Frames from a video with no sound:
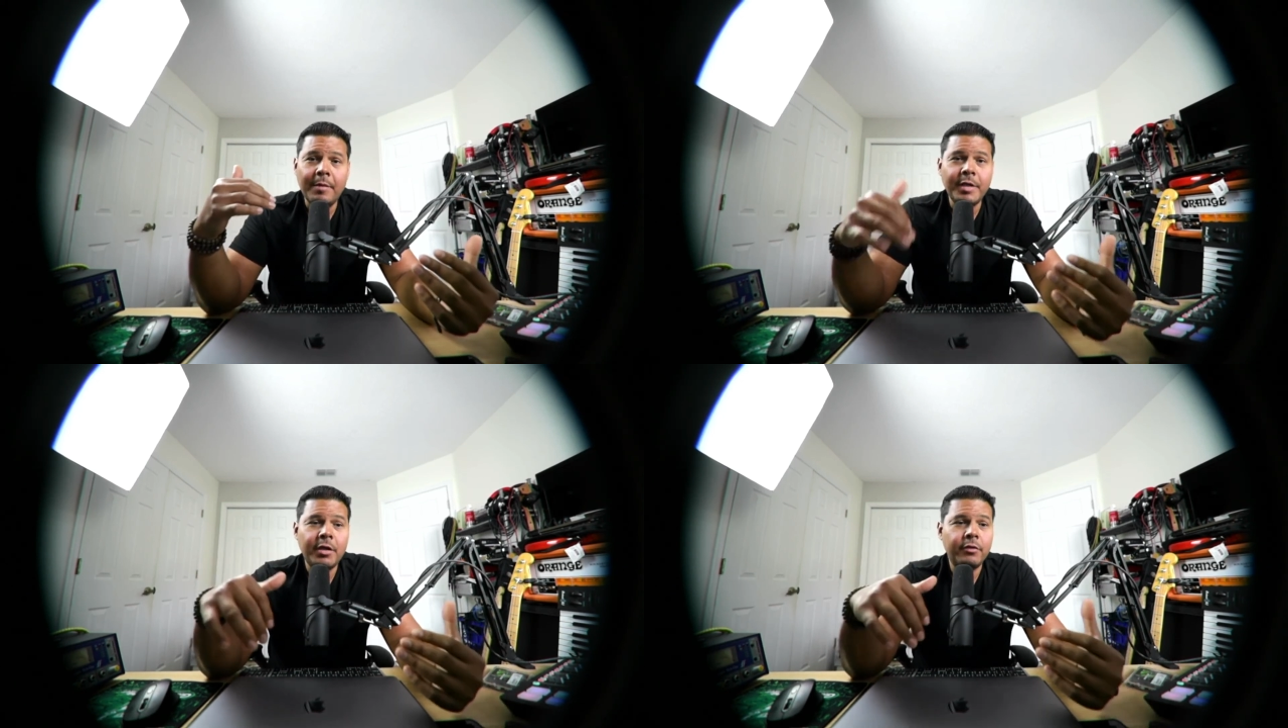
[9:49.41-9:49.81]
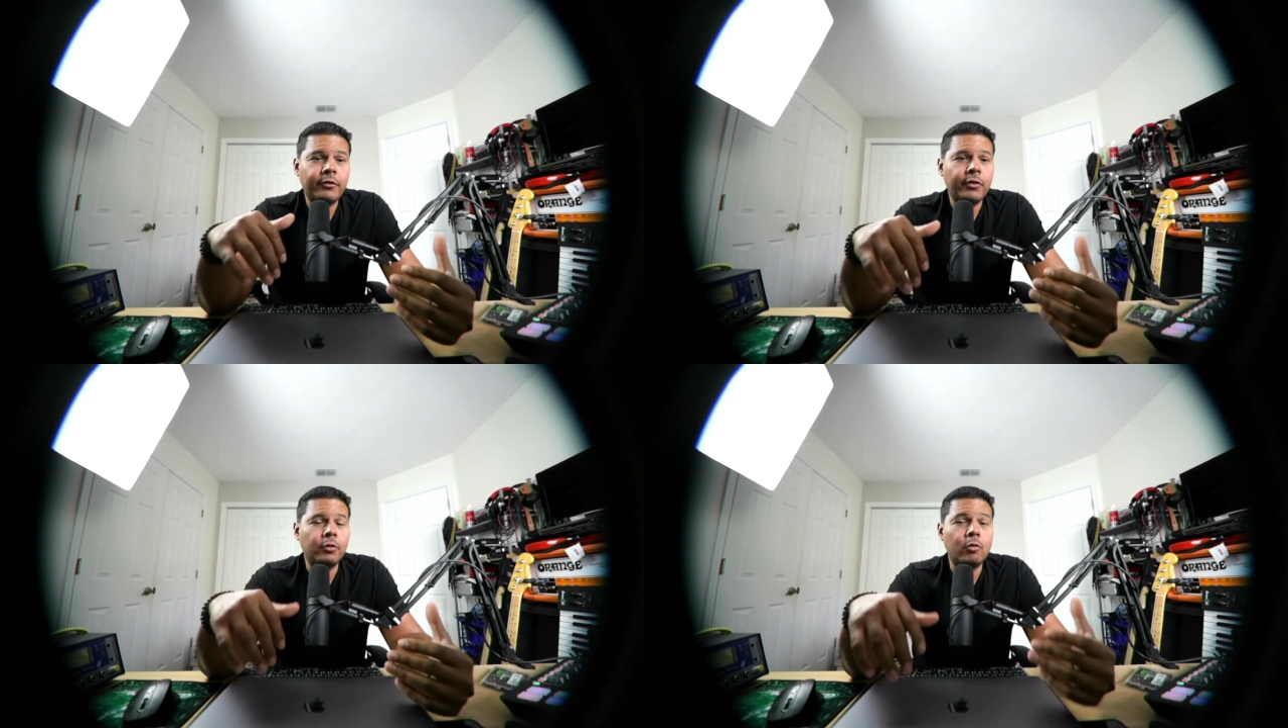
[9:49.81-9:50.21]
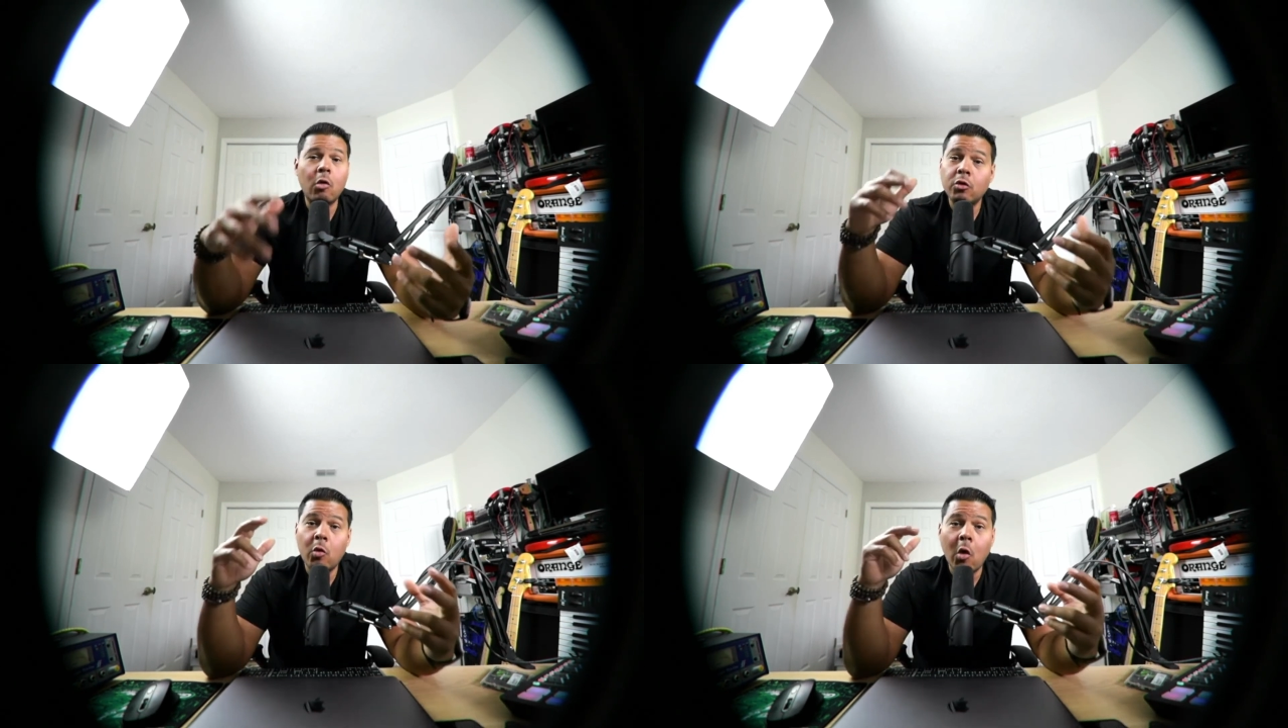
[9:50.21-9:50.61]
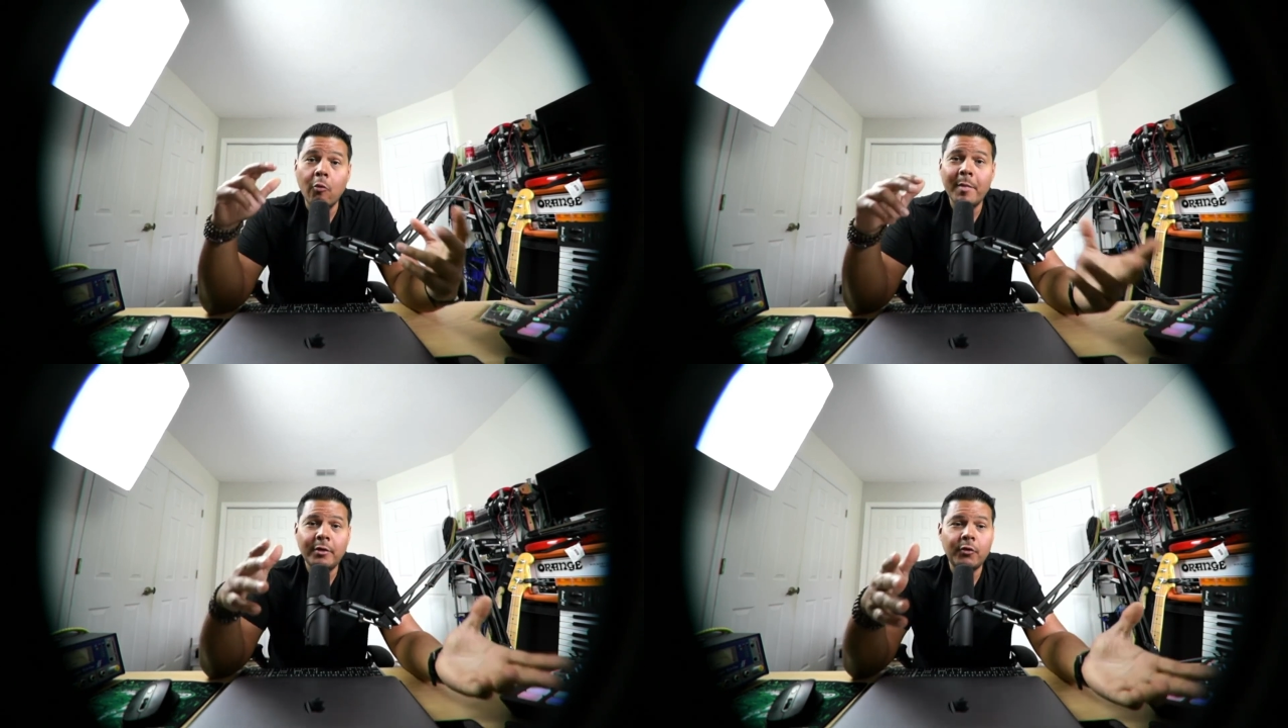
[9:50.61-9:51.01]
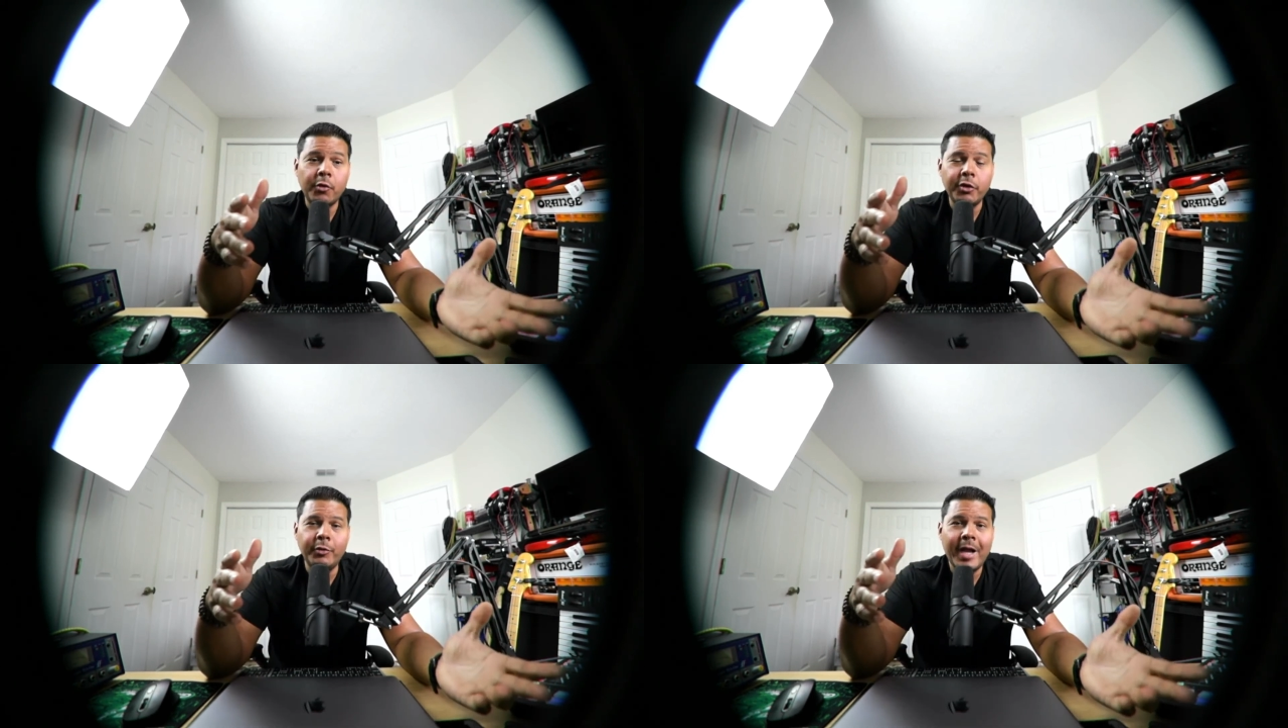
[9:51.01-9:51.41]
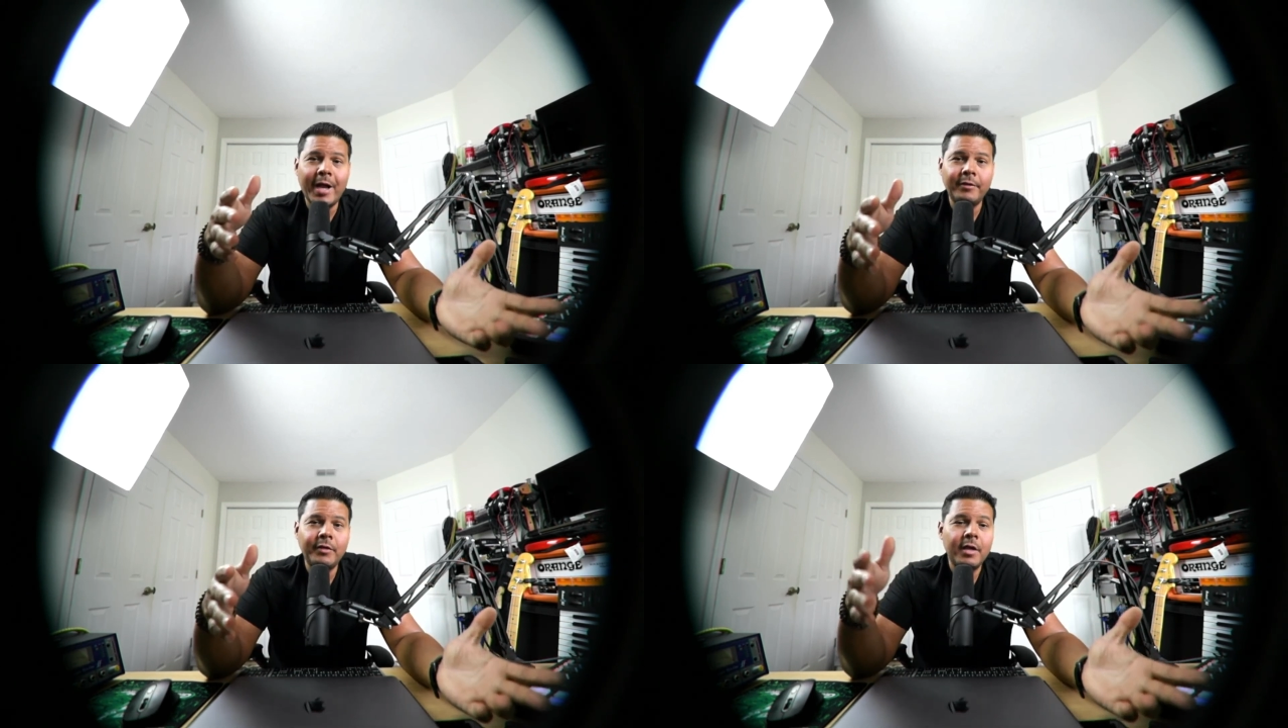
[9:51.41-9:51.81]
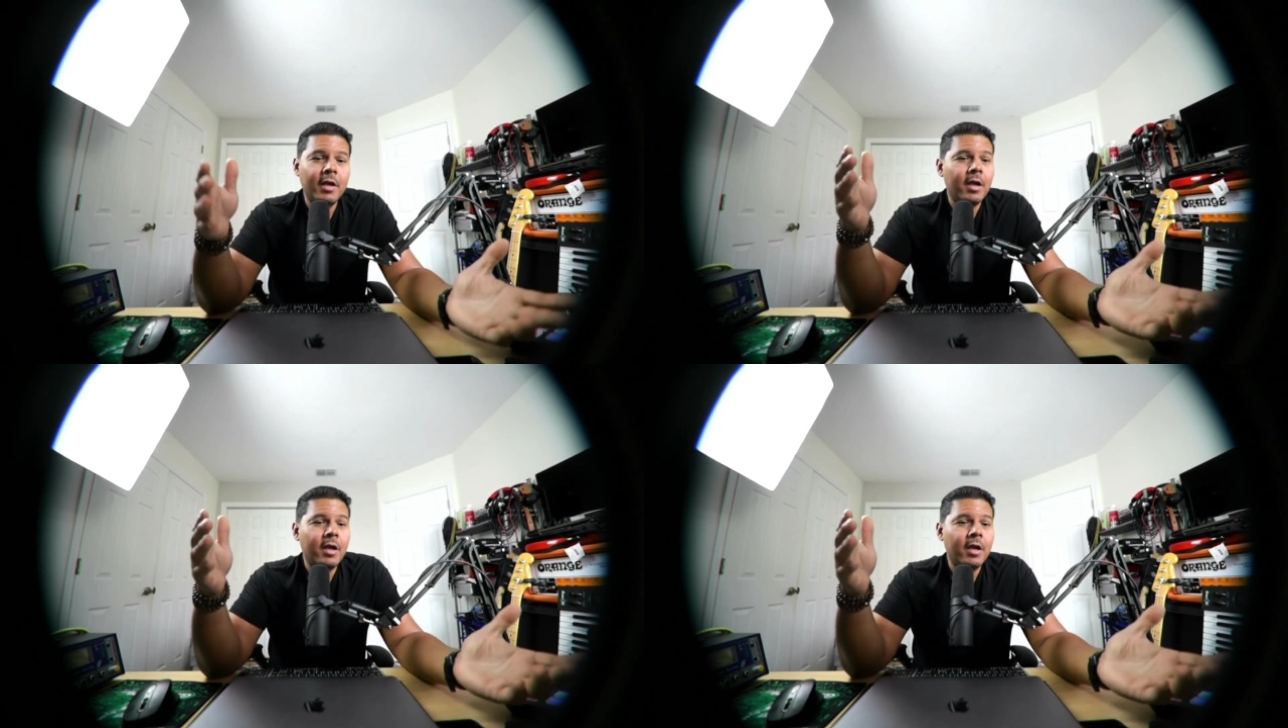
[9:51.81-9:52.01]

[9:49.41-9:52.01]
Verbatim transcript: I'm here to quote unquote mentor you guys